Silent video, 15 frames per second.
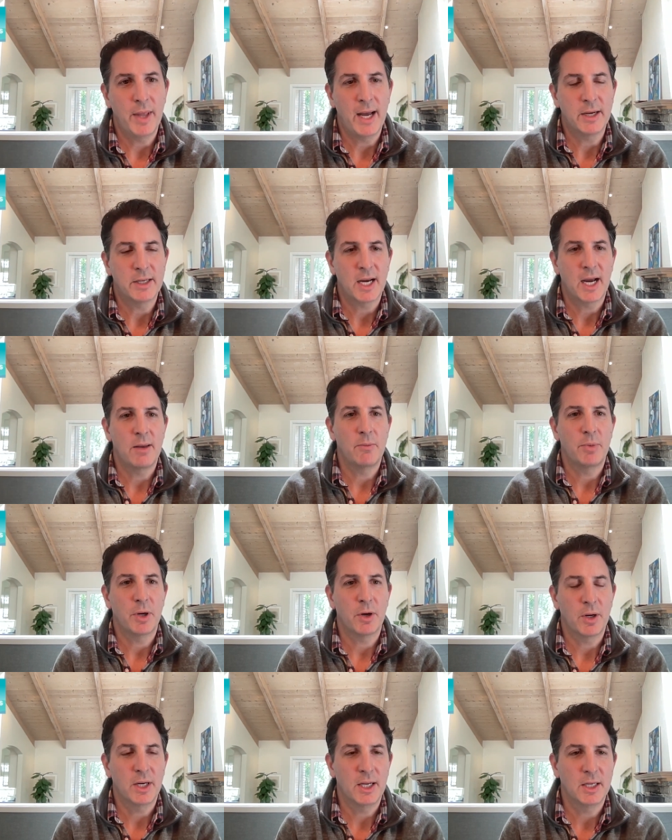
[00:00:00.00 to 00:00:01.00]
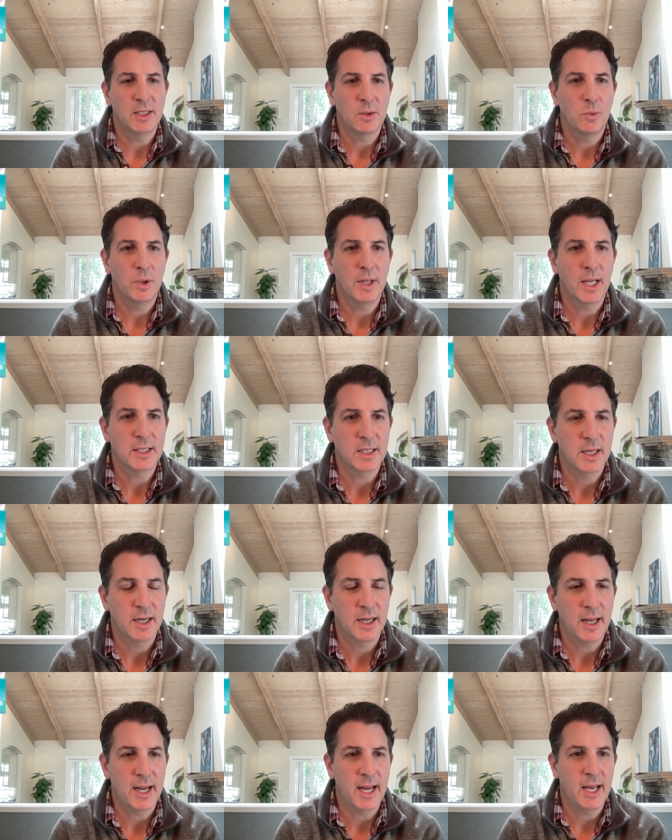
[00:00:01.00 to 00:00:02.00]
that time period is and when that's
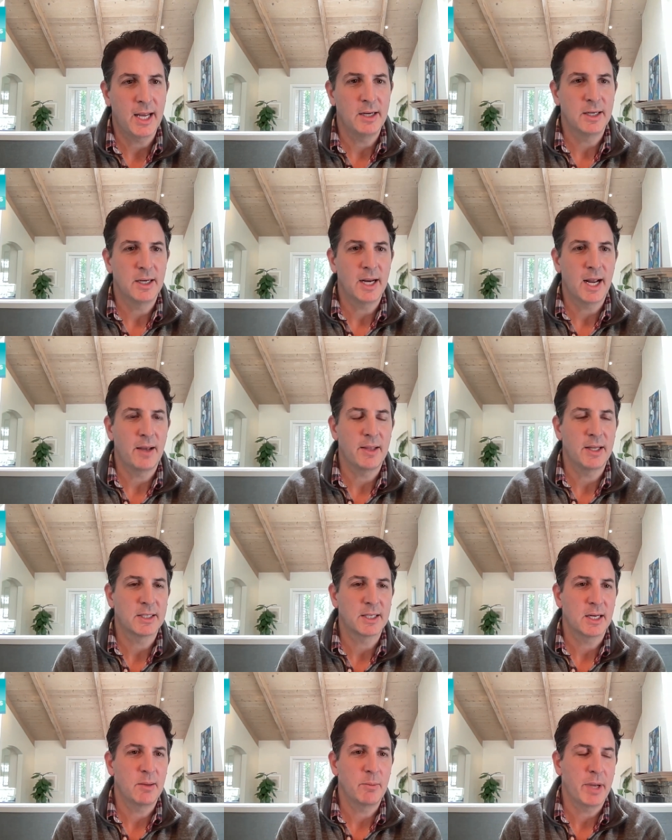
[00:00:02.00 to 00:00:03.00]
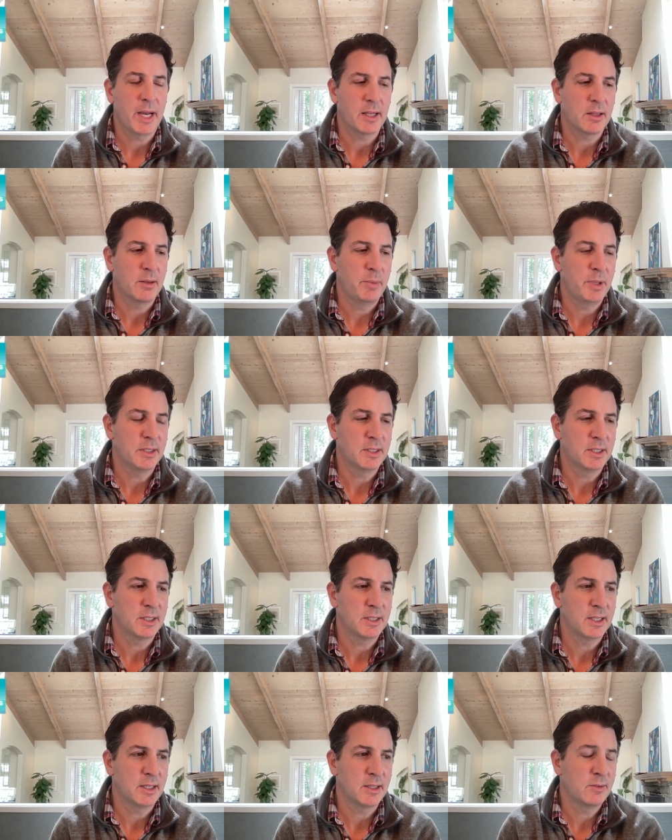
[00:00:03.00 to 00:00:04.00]
going to end and how that's going to impact the
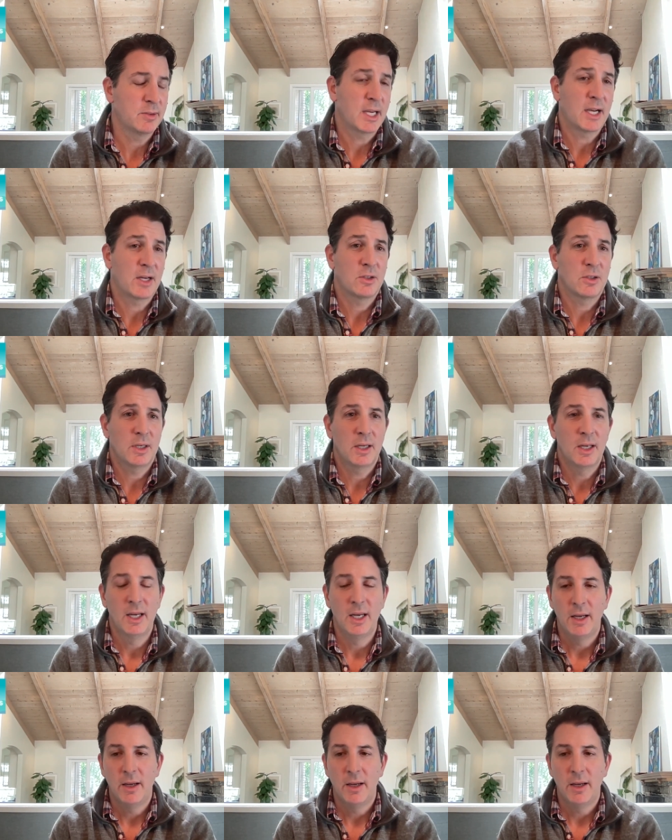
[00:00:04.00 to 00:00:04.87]
business? And it was actually,